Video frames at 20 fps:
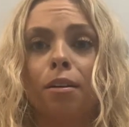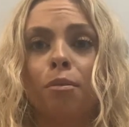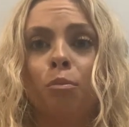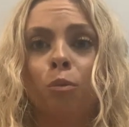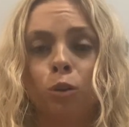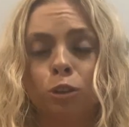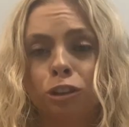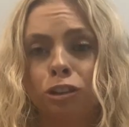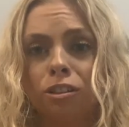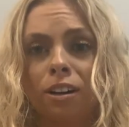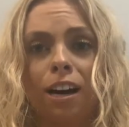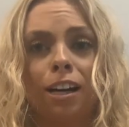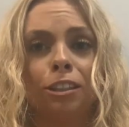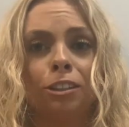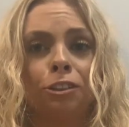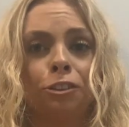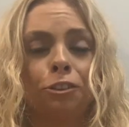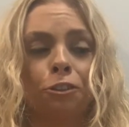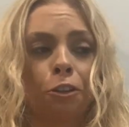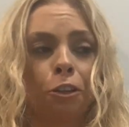
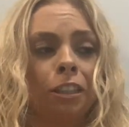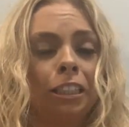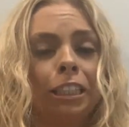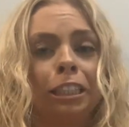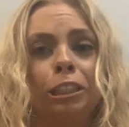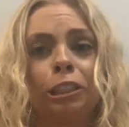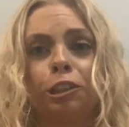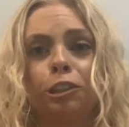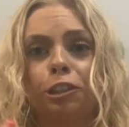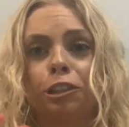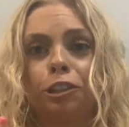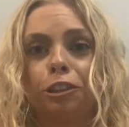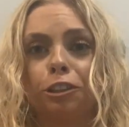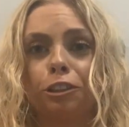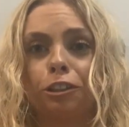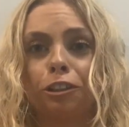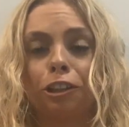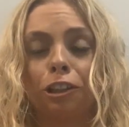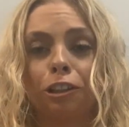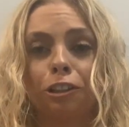moisturizers or cleansers
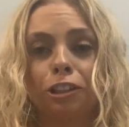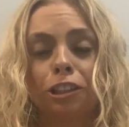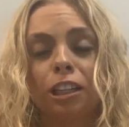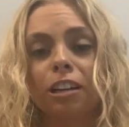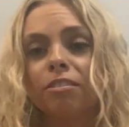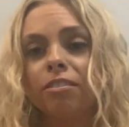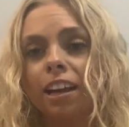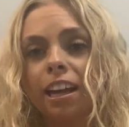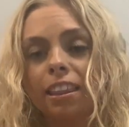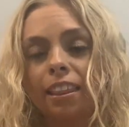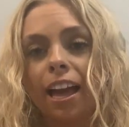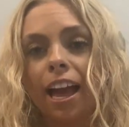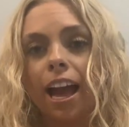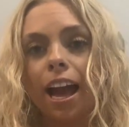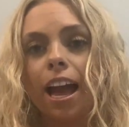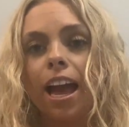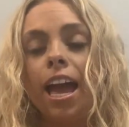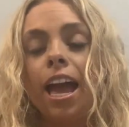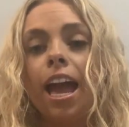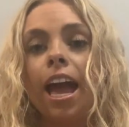or stuff like
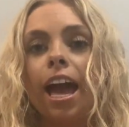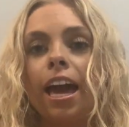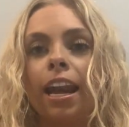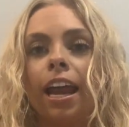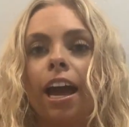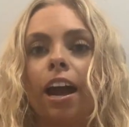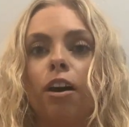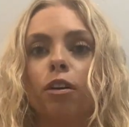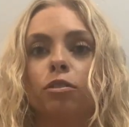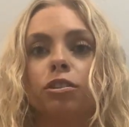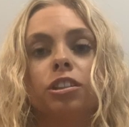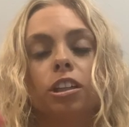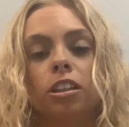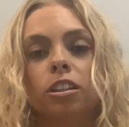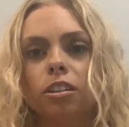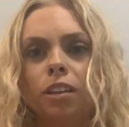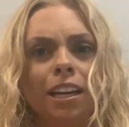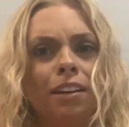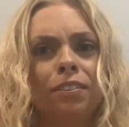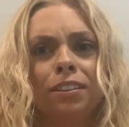that, and how
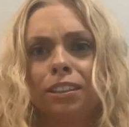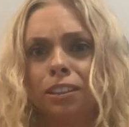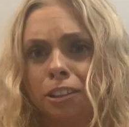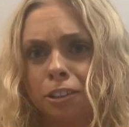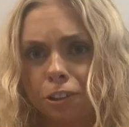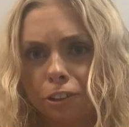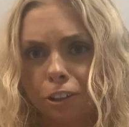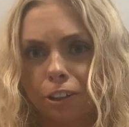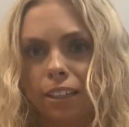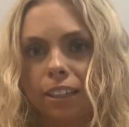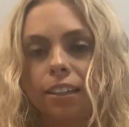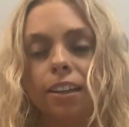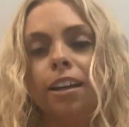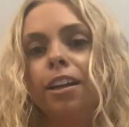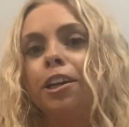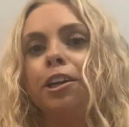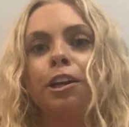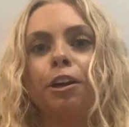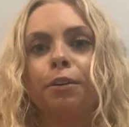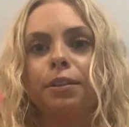even sunscreen,
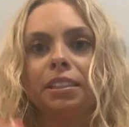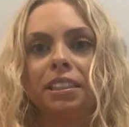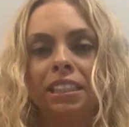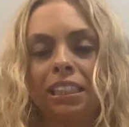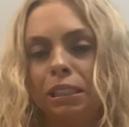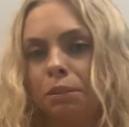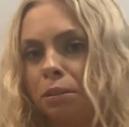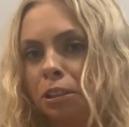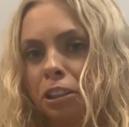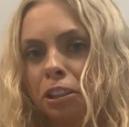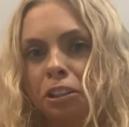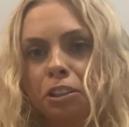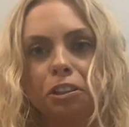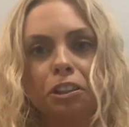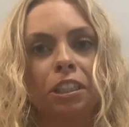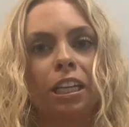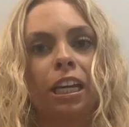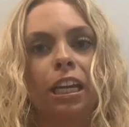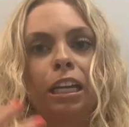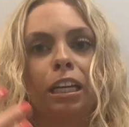it seeps into your
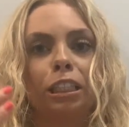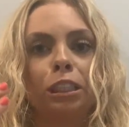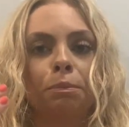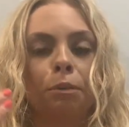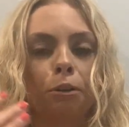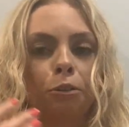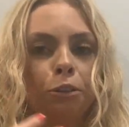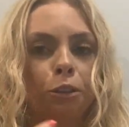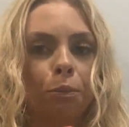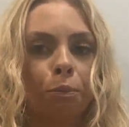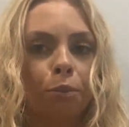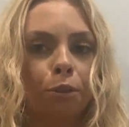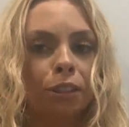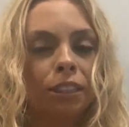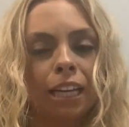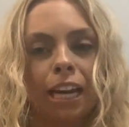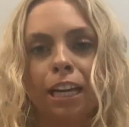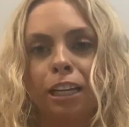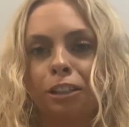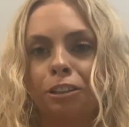skin. It's supposed to
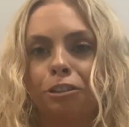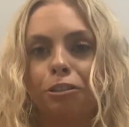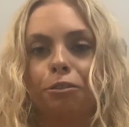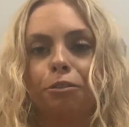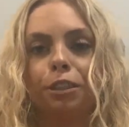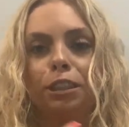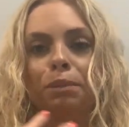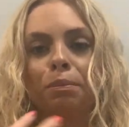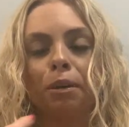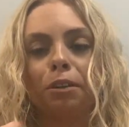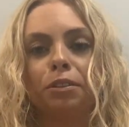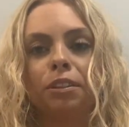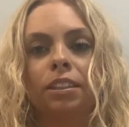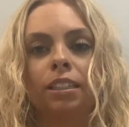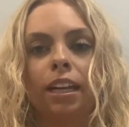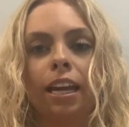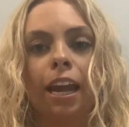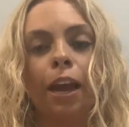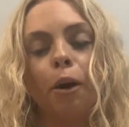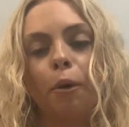protect you, it's supposed
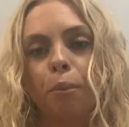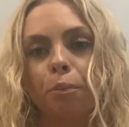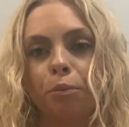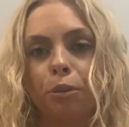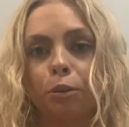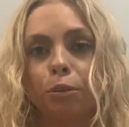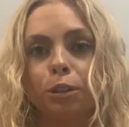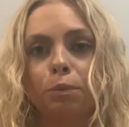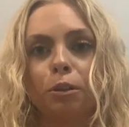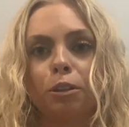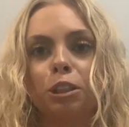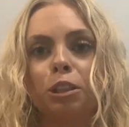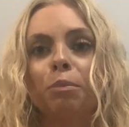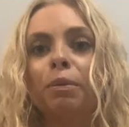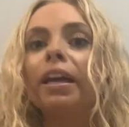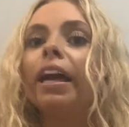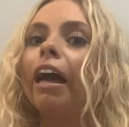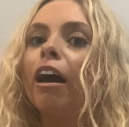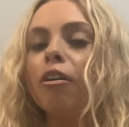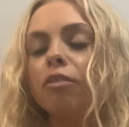to help you, it's supposed to
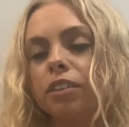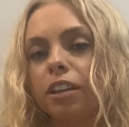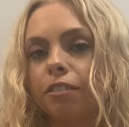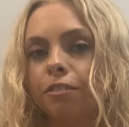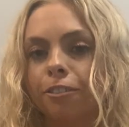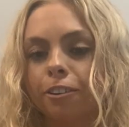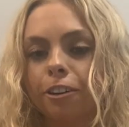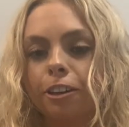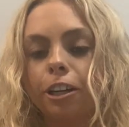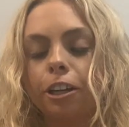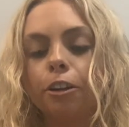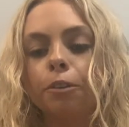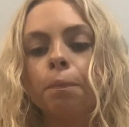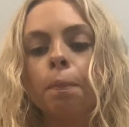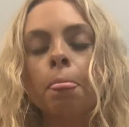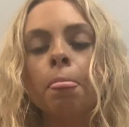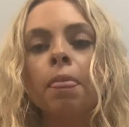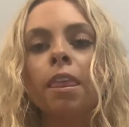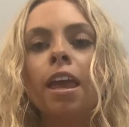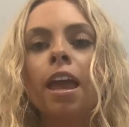be healthy for you.
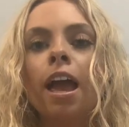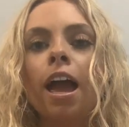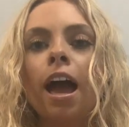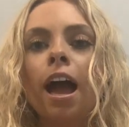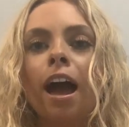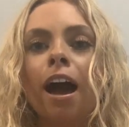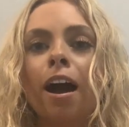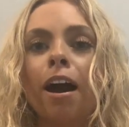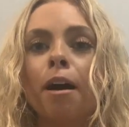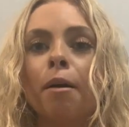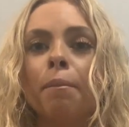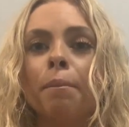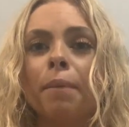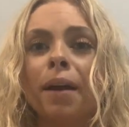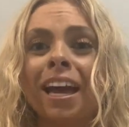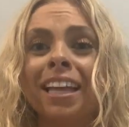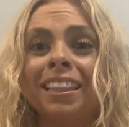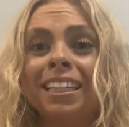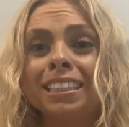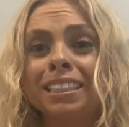
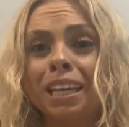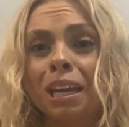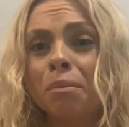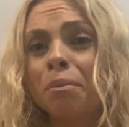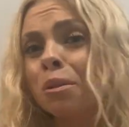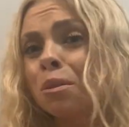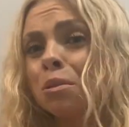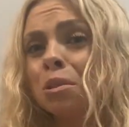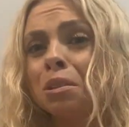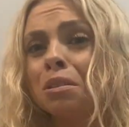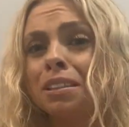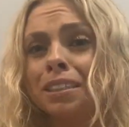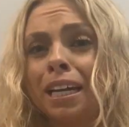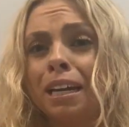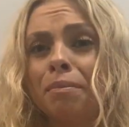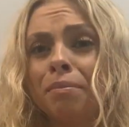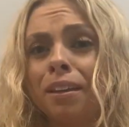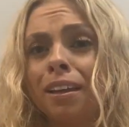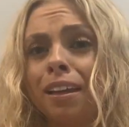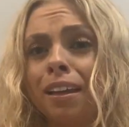And these chemicals do the
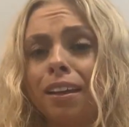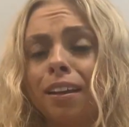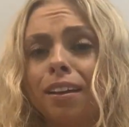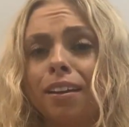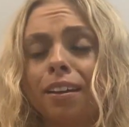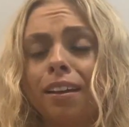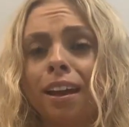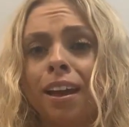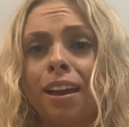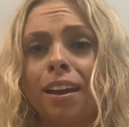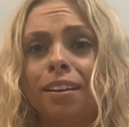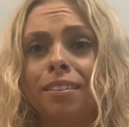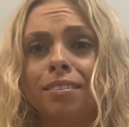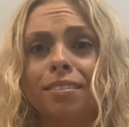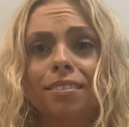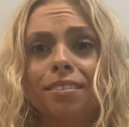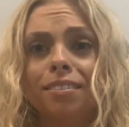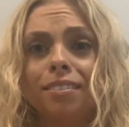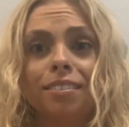same thing, and